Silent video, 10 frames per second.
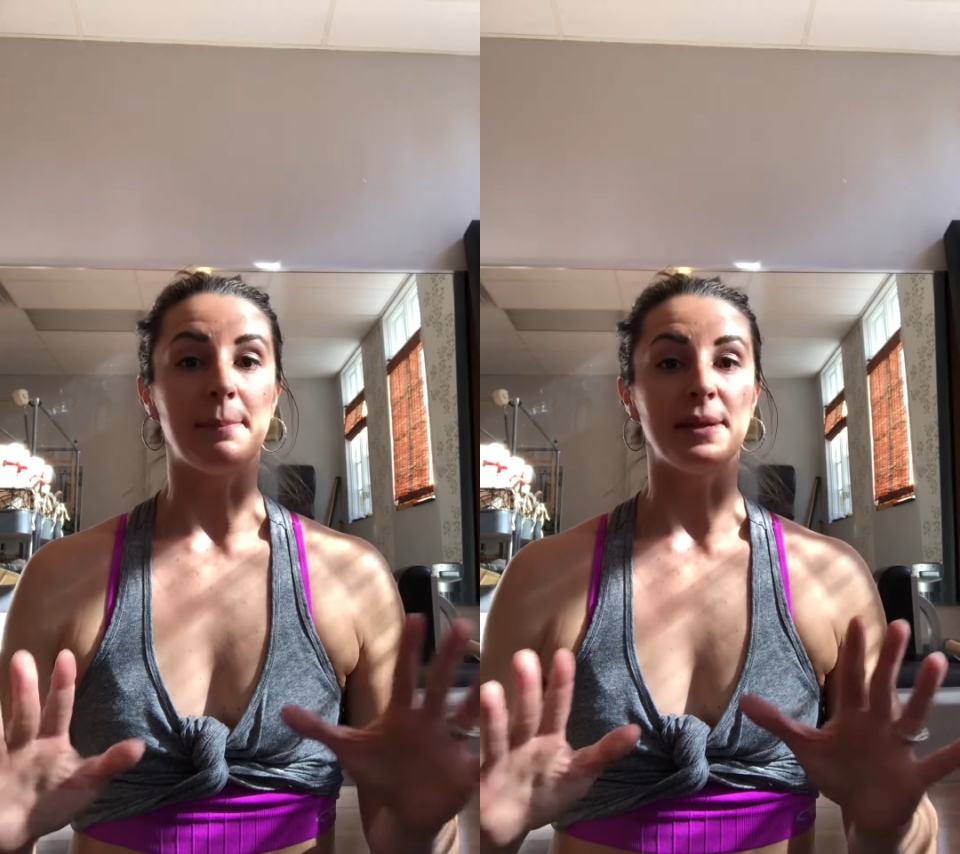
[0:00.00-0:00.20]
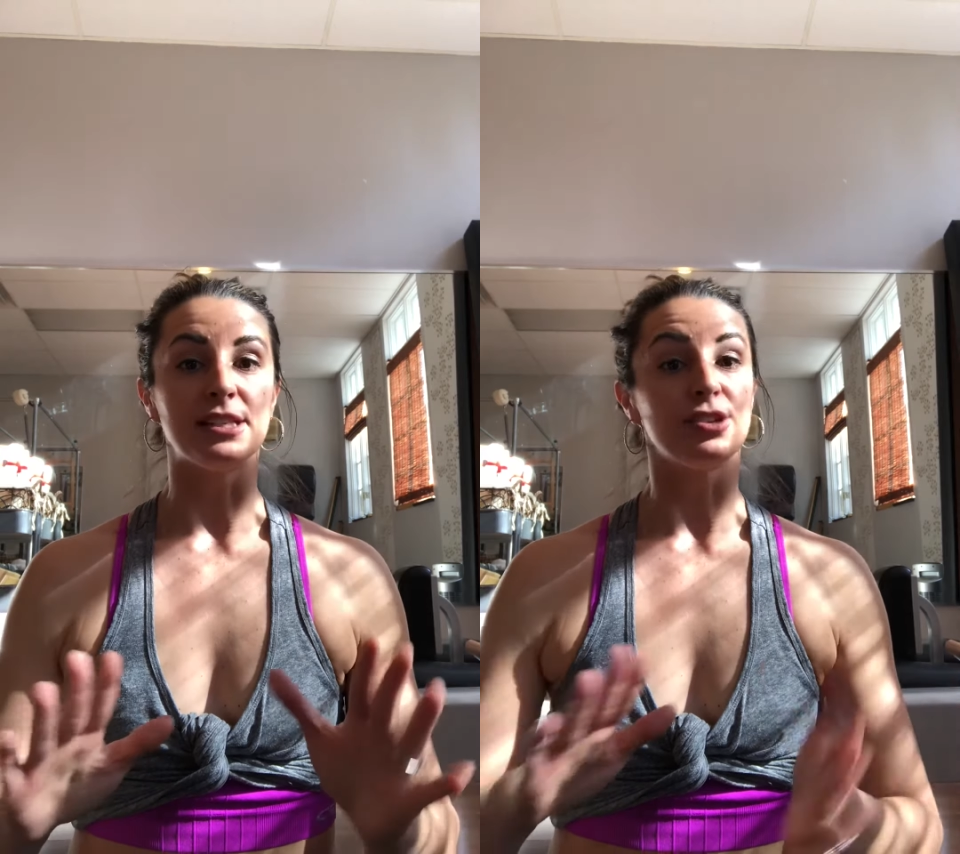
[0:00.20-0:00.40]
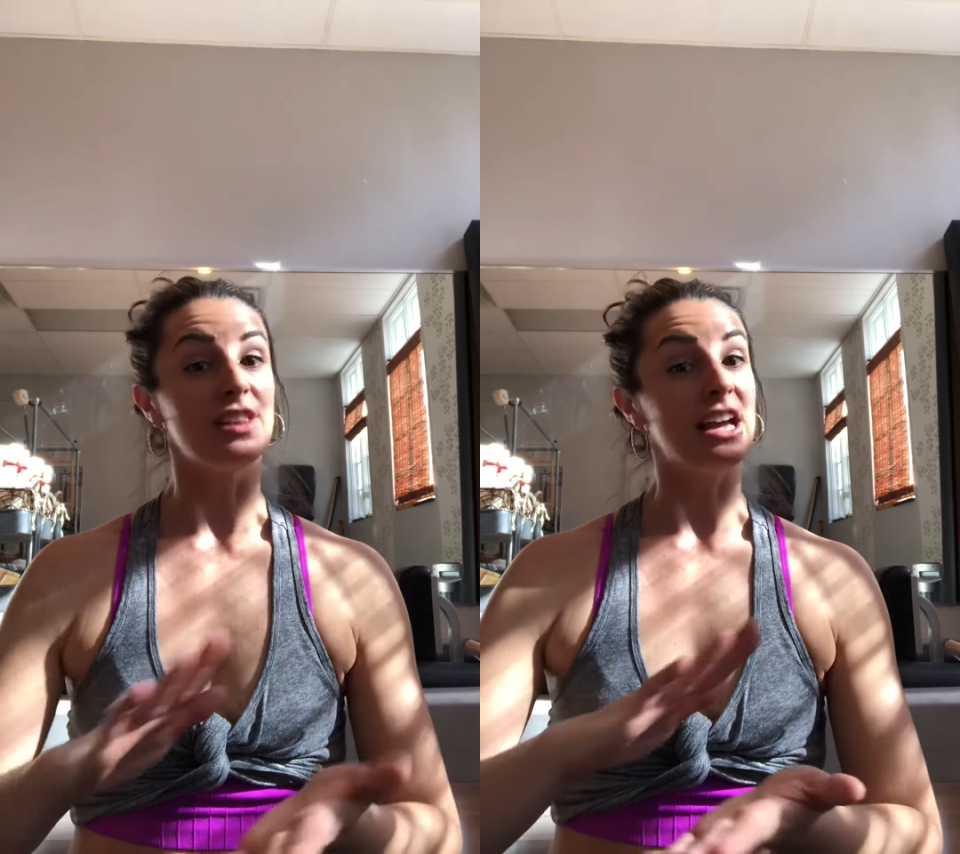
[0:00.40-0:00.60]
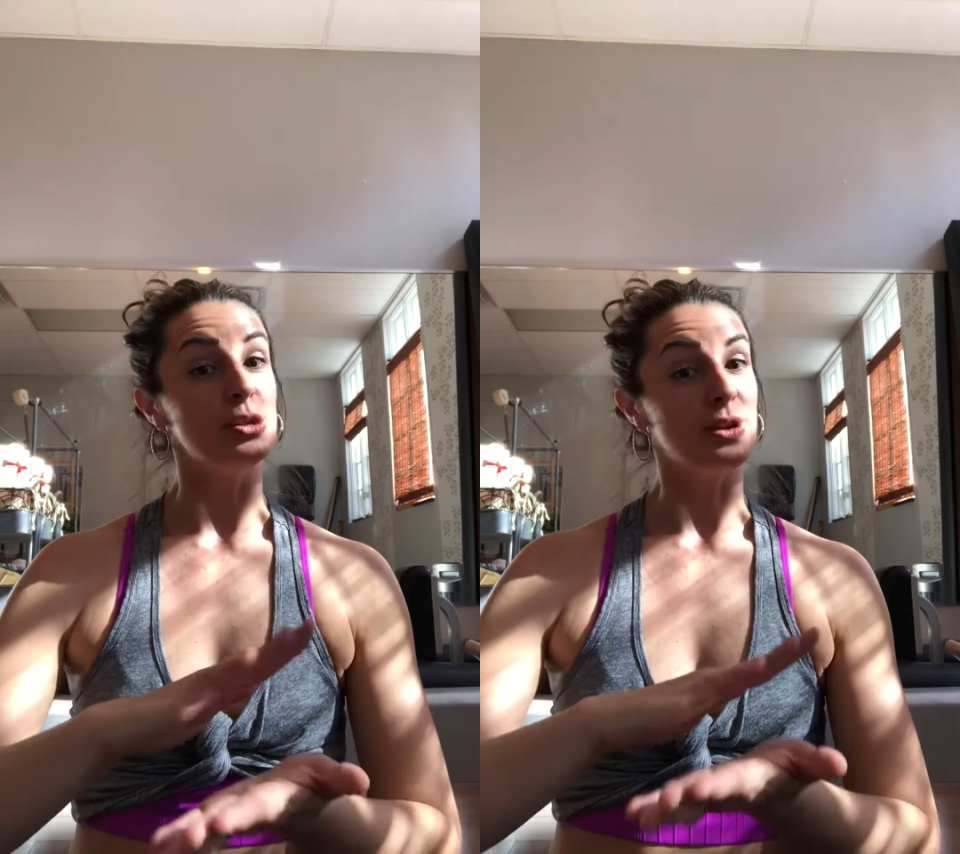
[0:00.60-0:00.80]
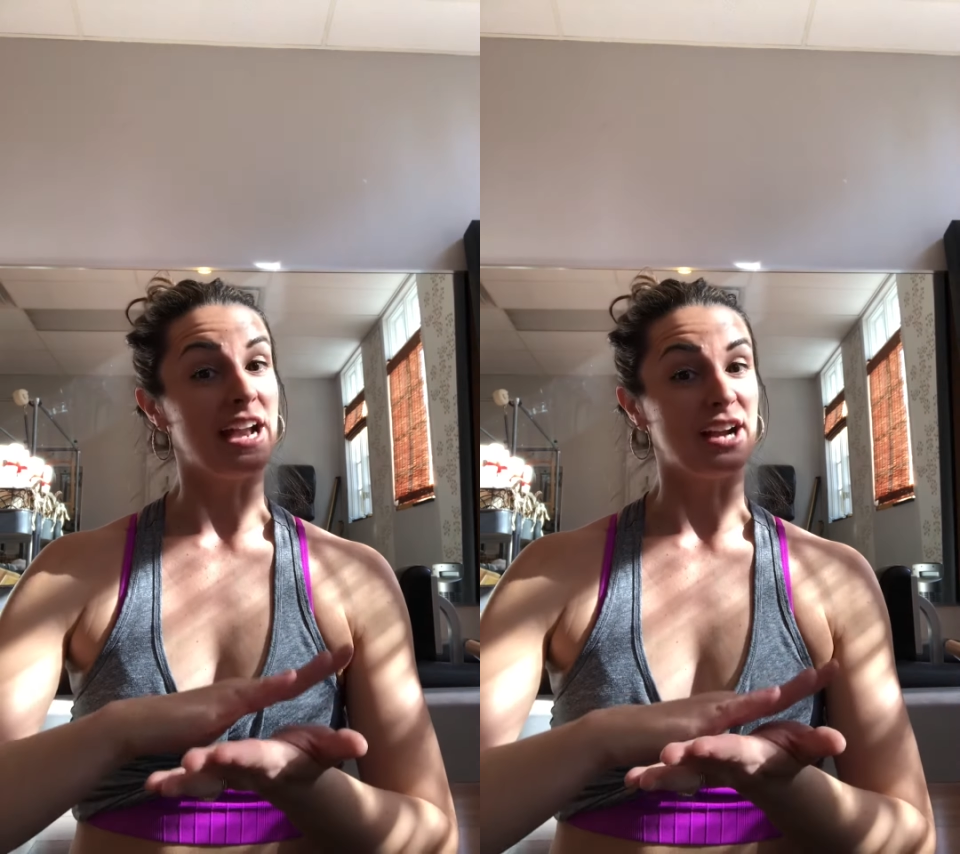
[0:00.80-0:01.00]
be so that you
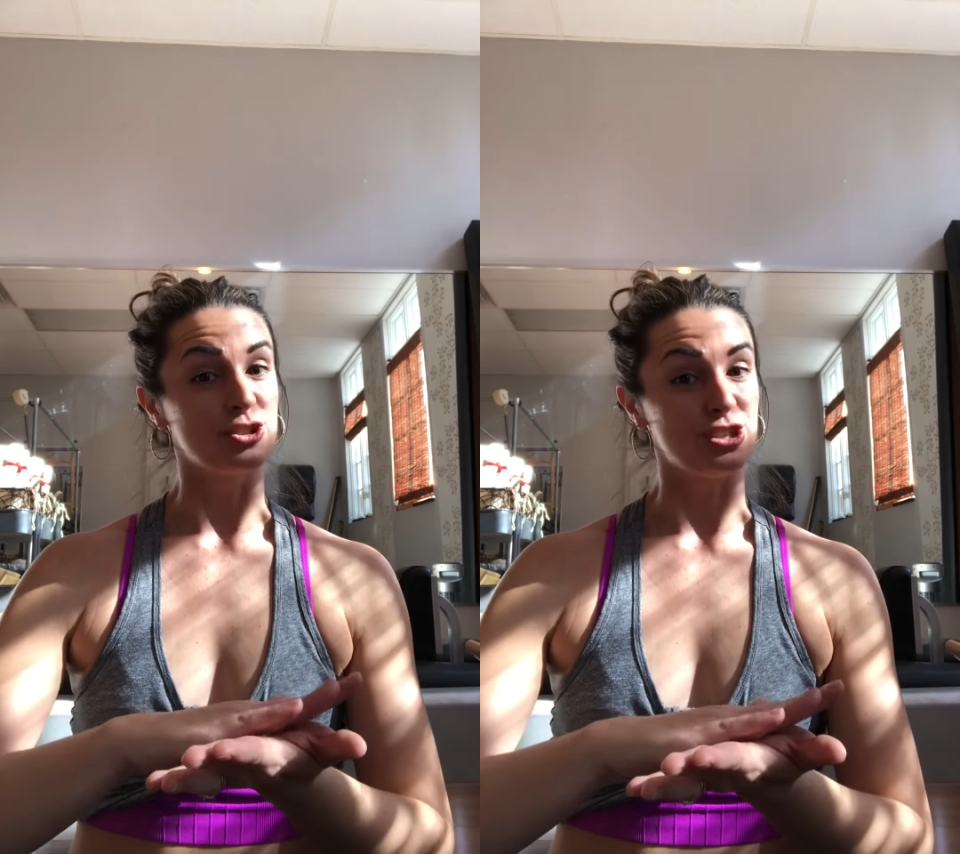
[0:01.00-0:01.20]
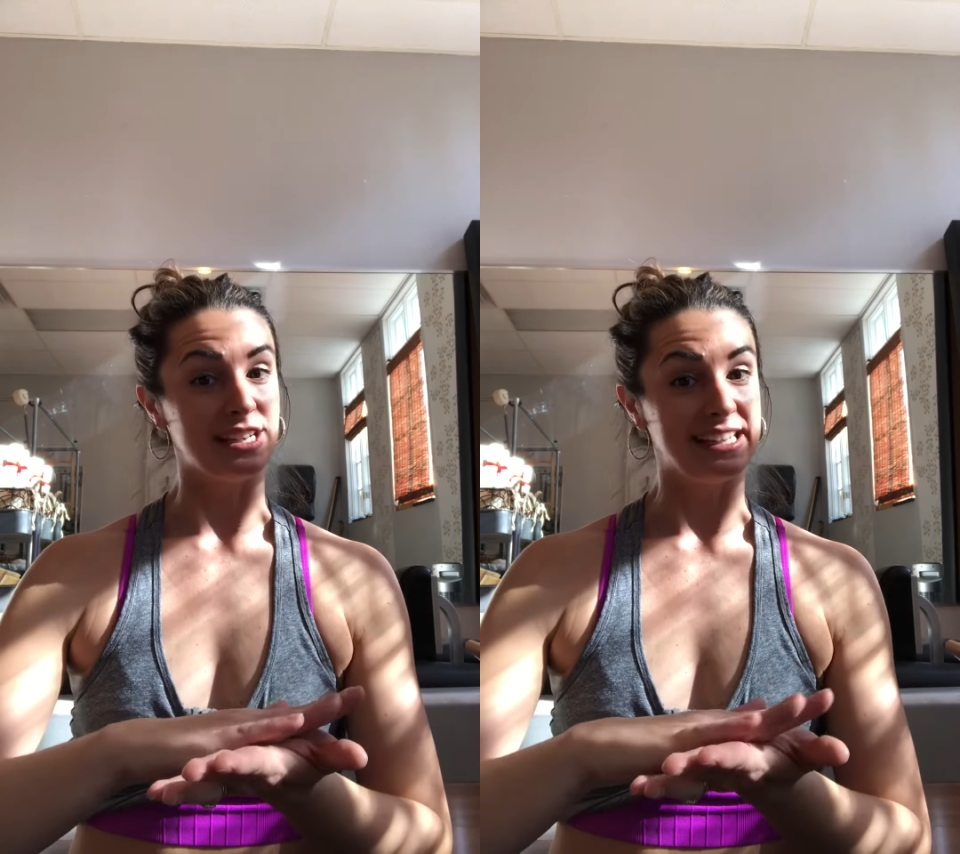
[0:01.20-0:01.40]
can actually